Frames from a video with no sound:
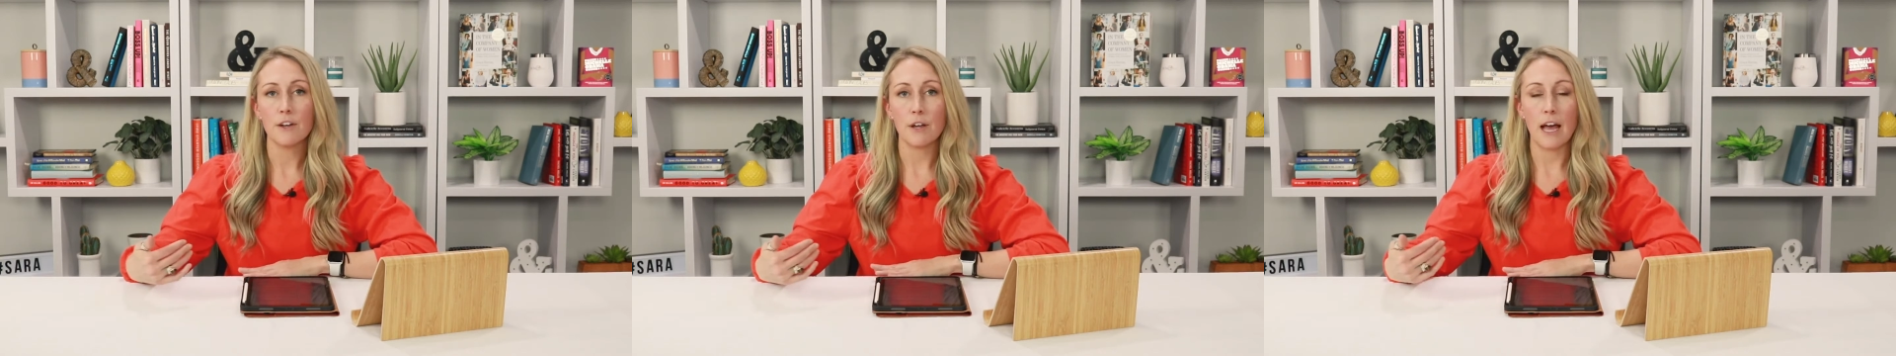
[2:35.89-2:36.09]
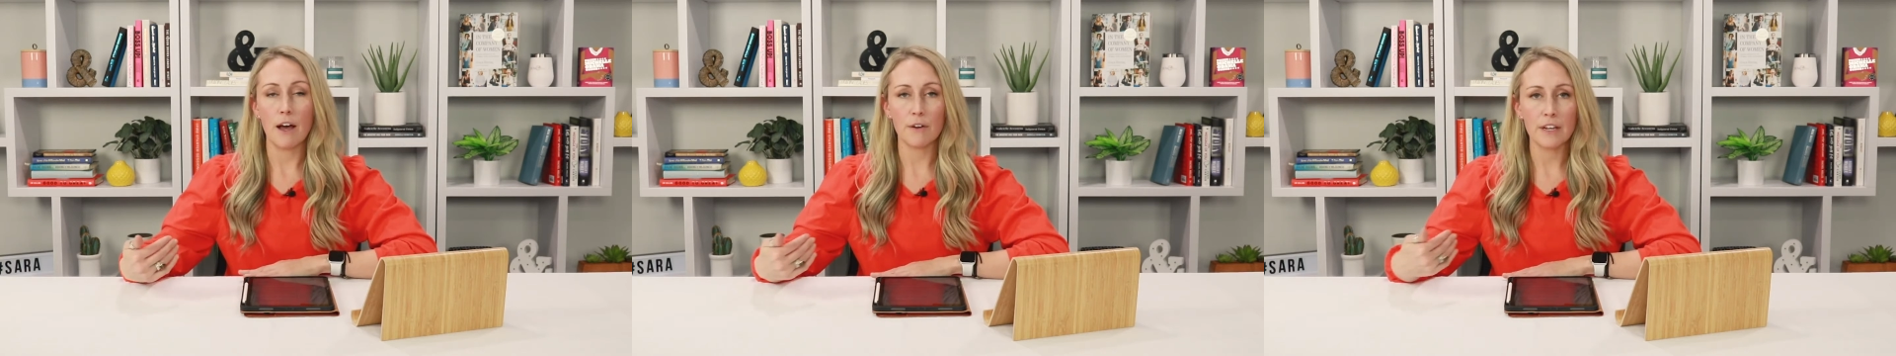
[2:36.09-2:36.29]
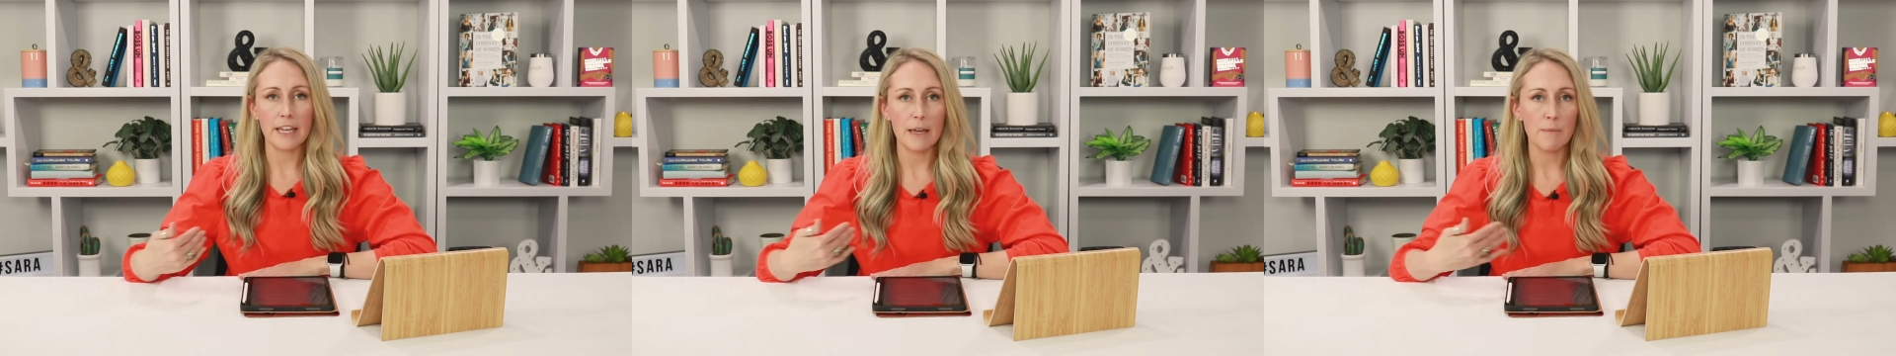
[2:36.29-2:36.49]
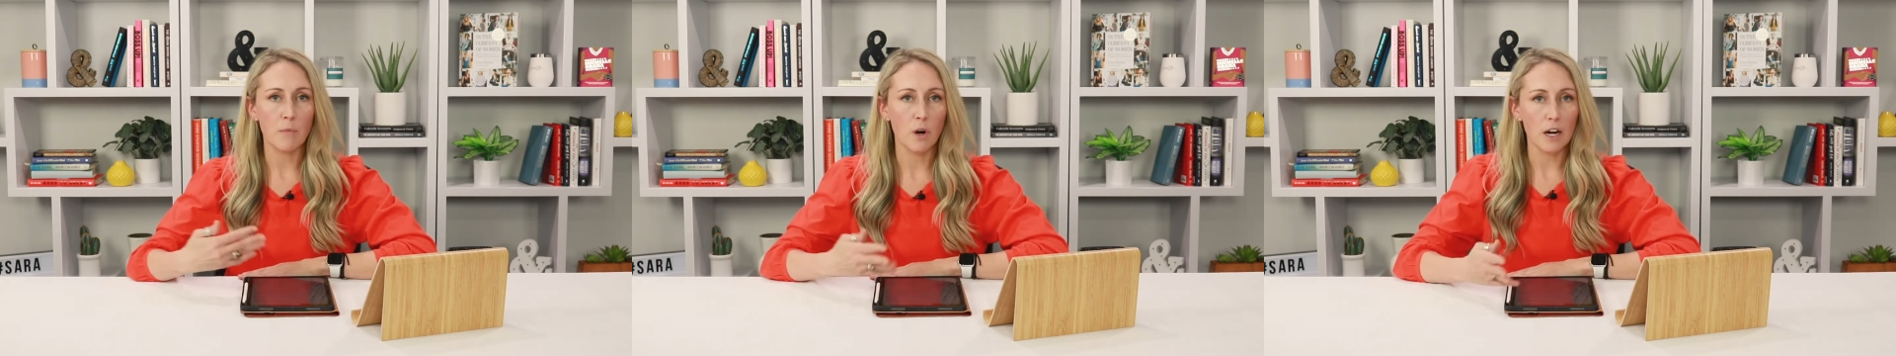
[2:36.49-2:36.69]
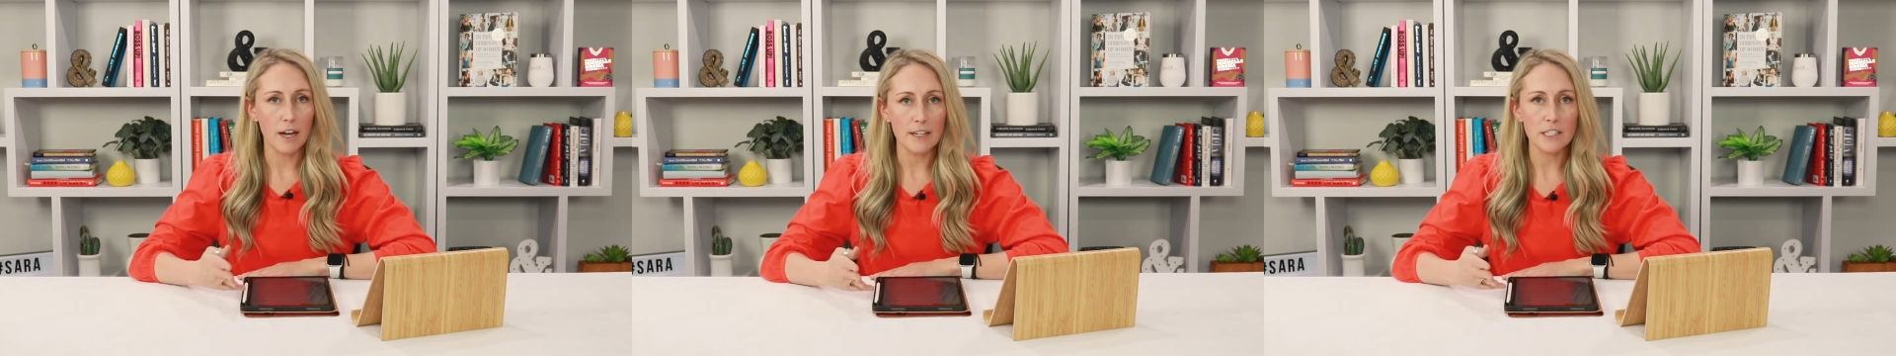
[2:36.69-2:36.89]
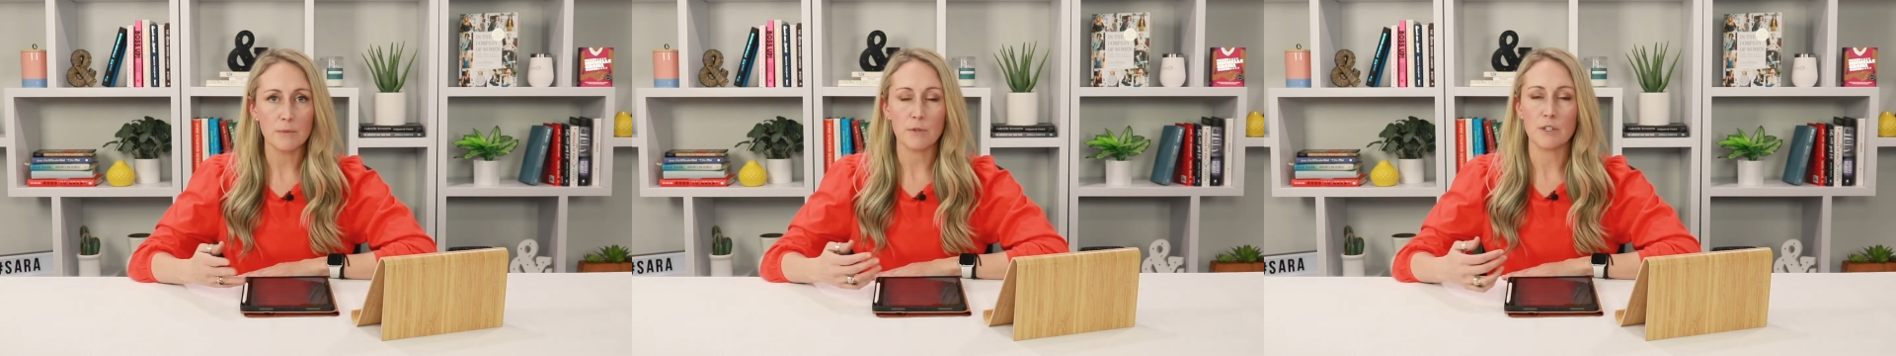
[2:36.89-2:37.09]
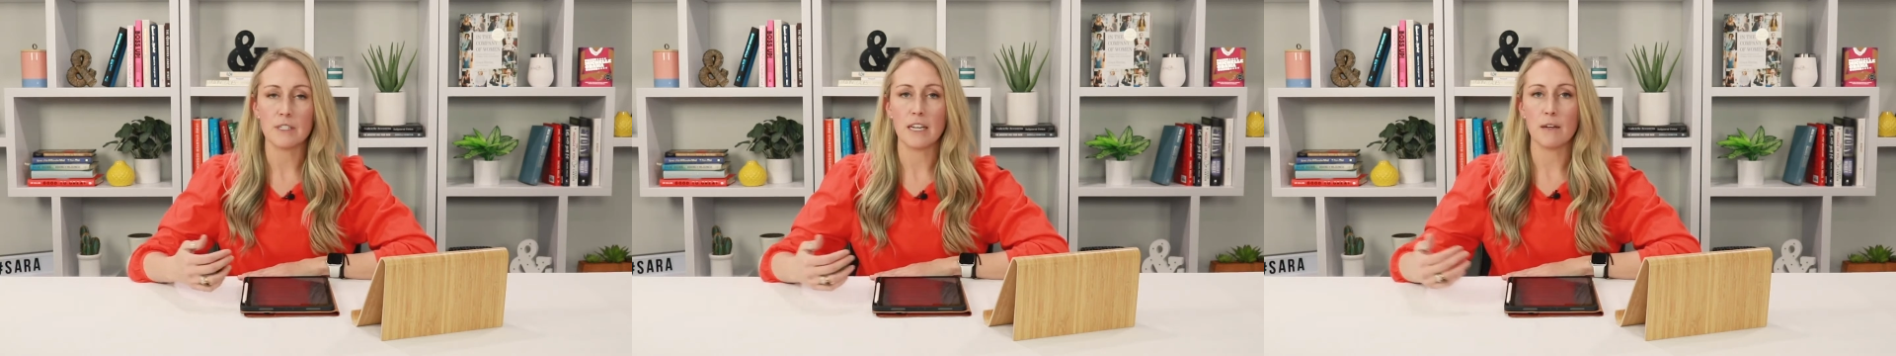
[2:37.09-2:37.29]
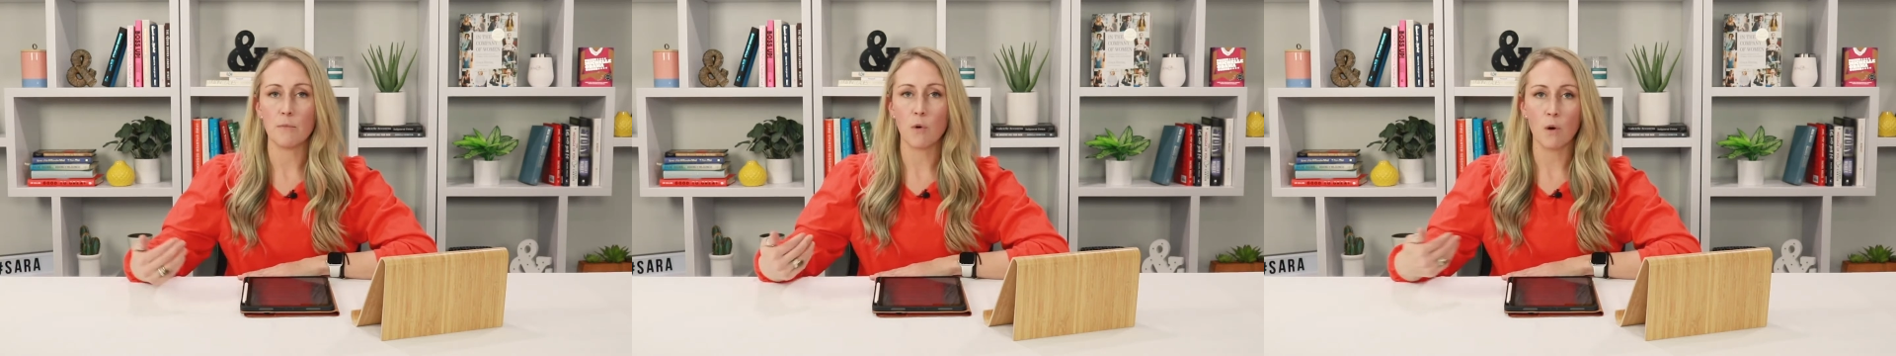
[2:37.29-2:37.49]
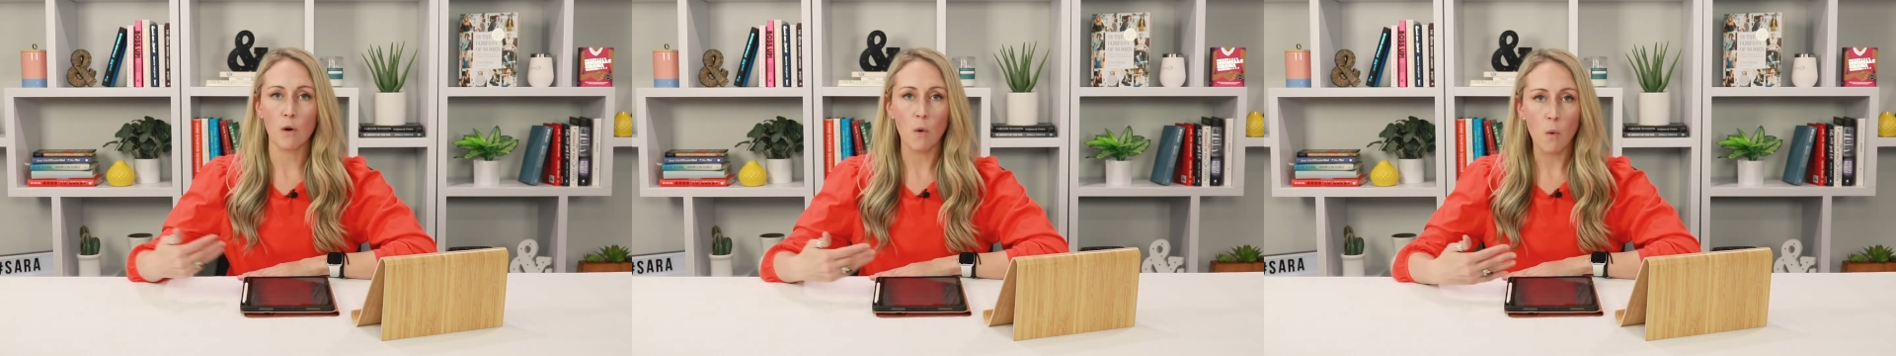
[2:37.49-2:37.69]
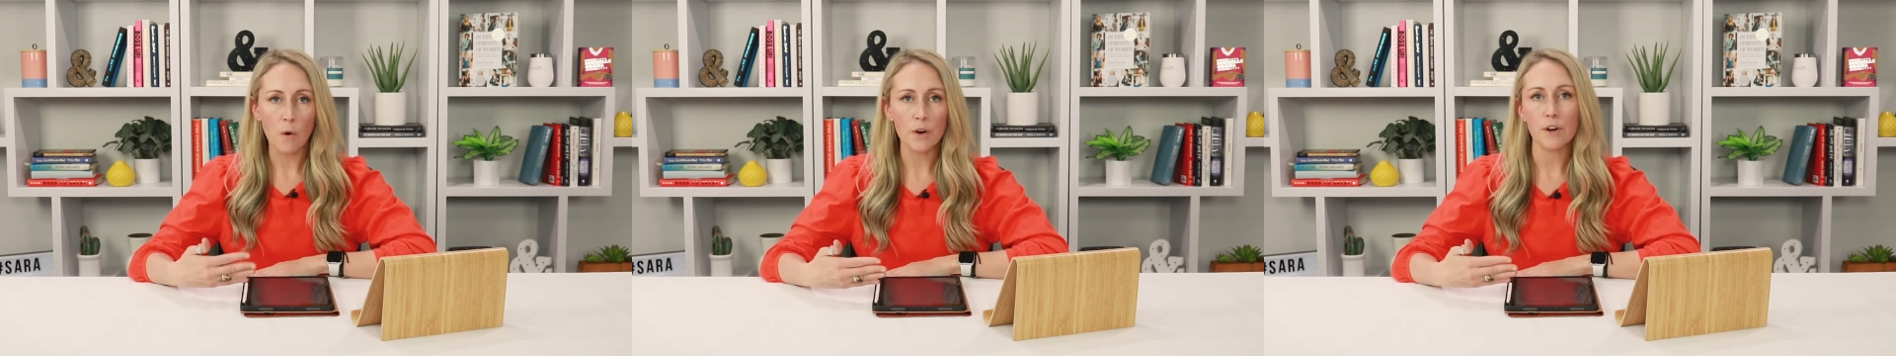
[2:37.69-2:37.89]
how to get more customers in, more
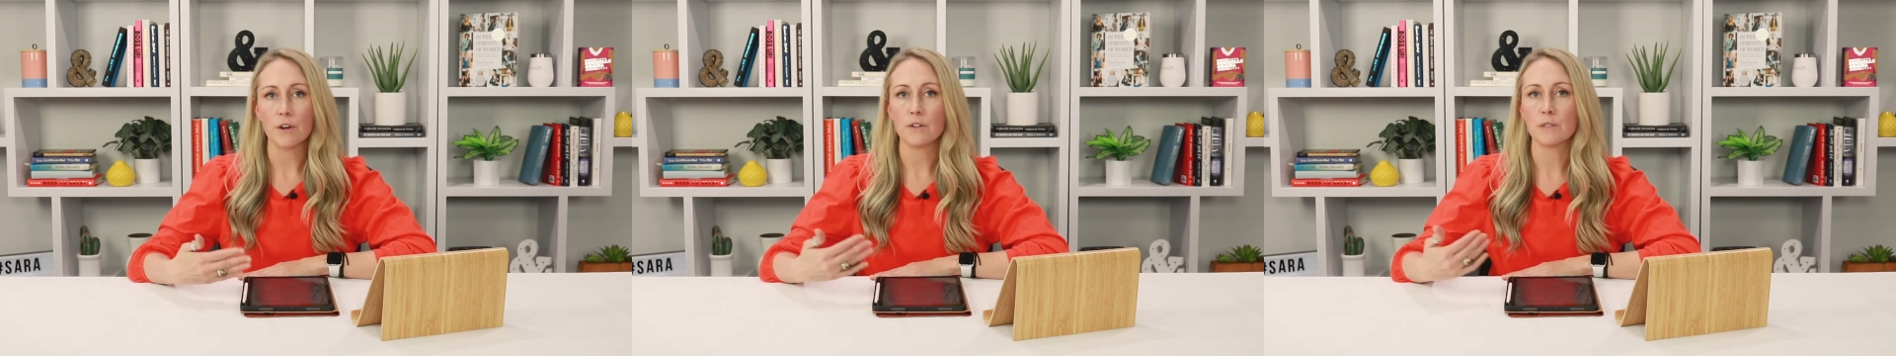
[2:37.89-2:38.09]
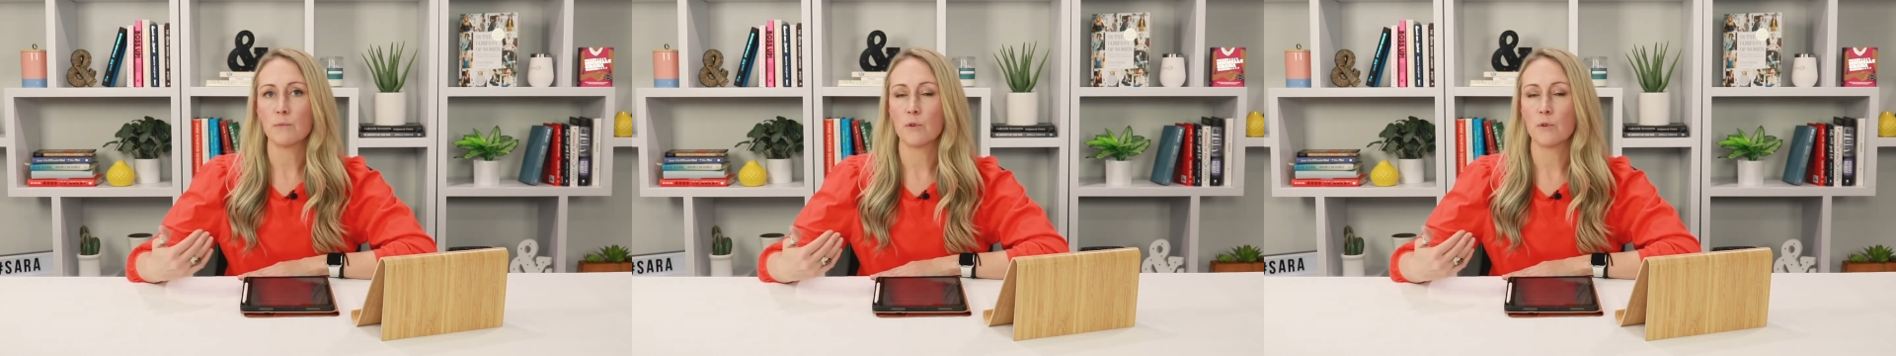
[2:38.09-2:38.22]
orders,